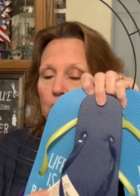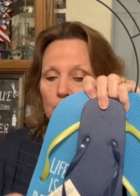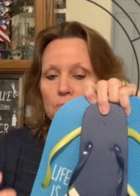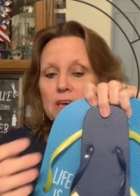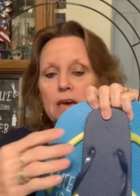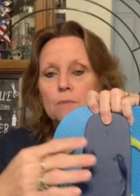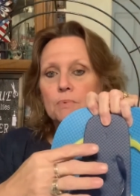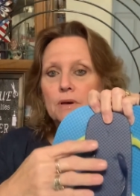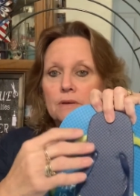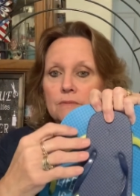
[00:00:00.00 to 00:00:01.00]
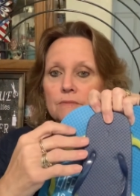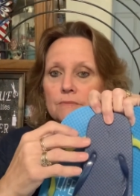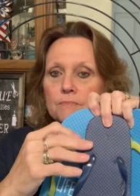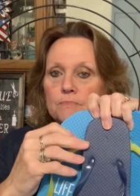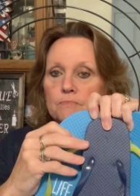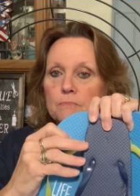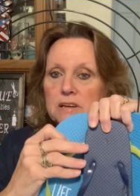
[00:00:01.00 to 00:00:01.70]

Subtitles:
keep my